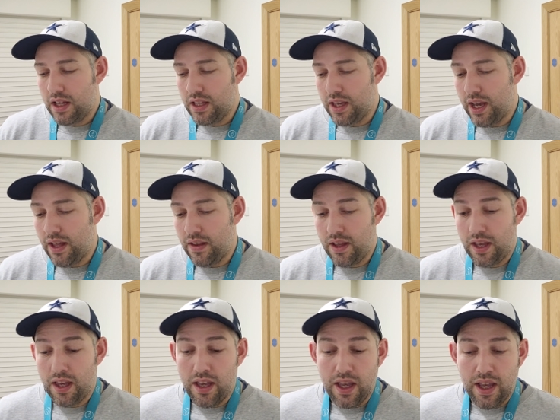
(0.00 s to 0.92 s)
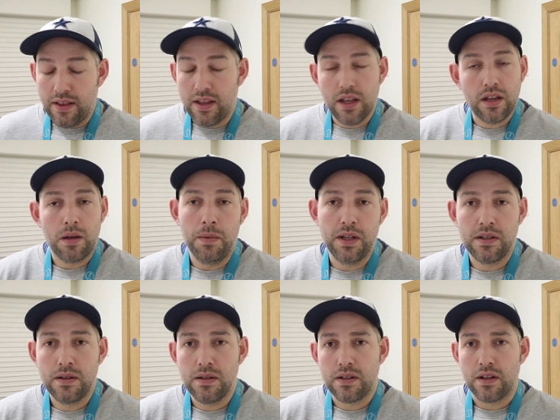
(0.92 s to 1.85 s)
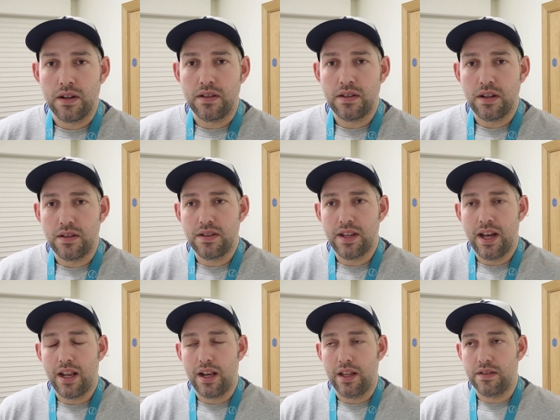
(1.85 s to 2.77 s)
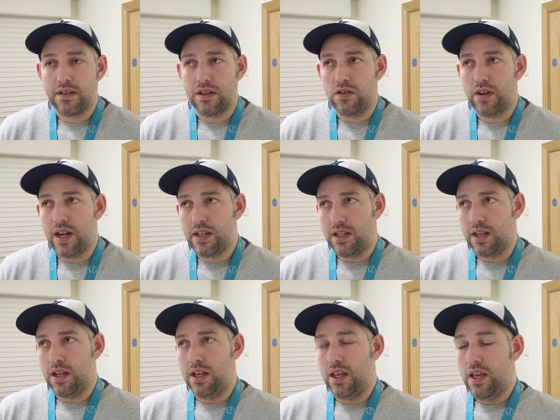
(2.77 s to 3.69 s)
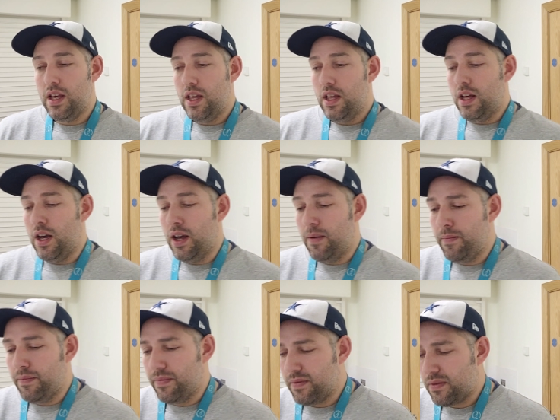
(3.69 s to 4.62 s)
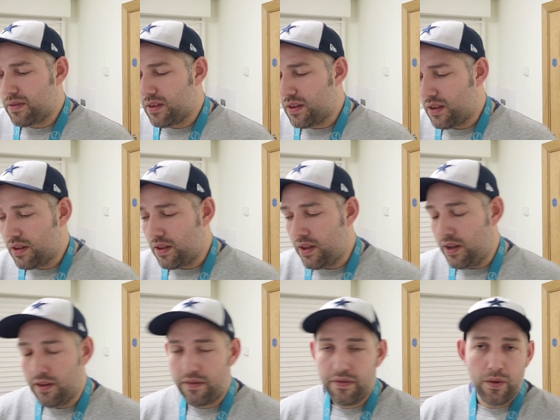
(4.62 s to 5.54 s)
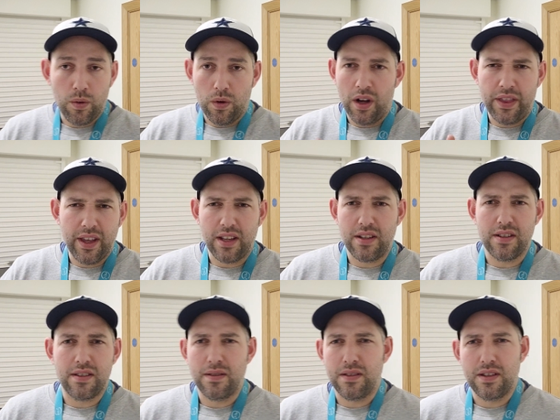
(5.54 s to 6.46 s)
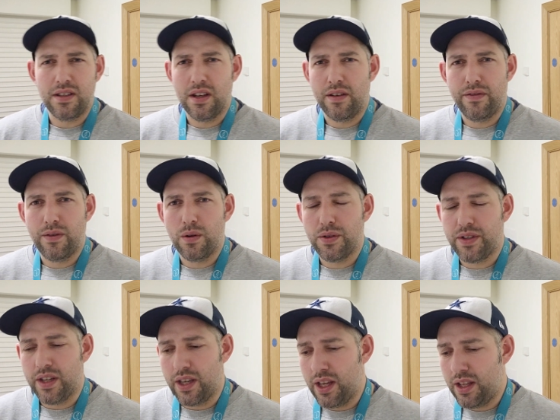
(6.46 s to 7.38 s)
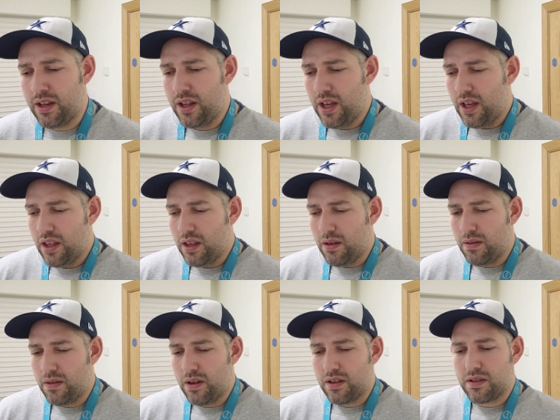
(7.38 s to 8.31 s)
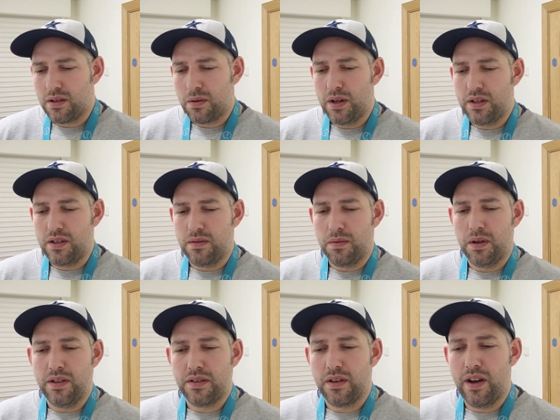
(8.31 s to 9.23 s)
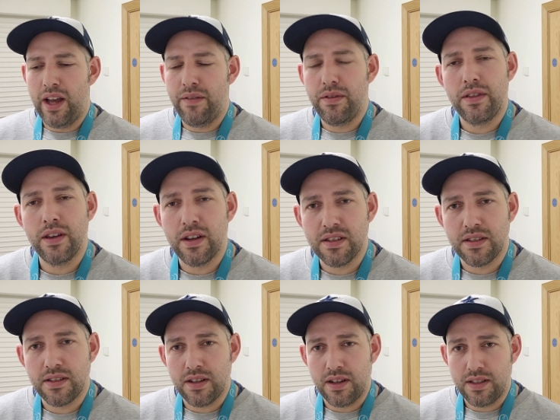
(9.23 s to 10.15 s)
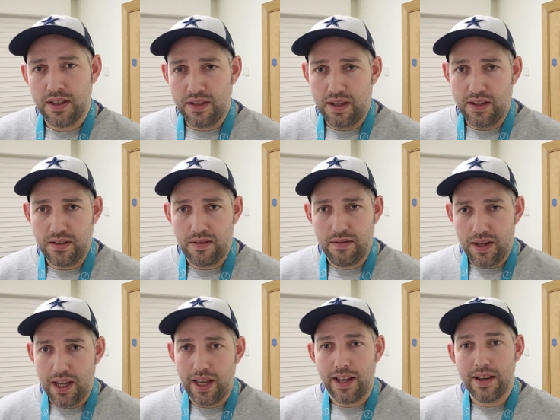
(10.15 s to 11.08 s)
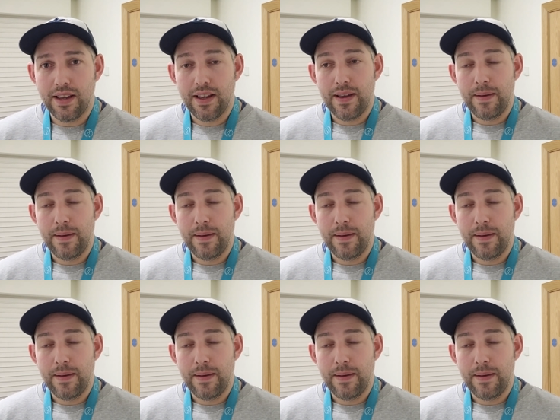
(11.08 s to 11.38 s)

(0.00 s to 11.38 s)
Yet he, he did commit suicide so sadly and so tragically um, in his four, I think just as he turned 40. And you'd ask the questions, well, he's got everything our society says you need.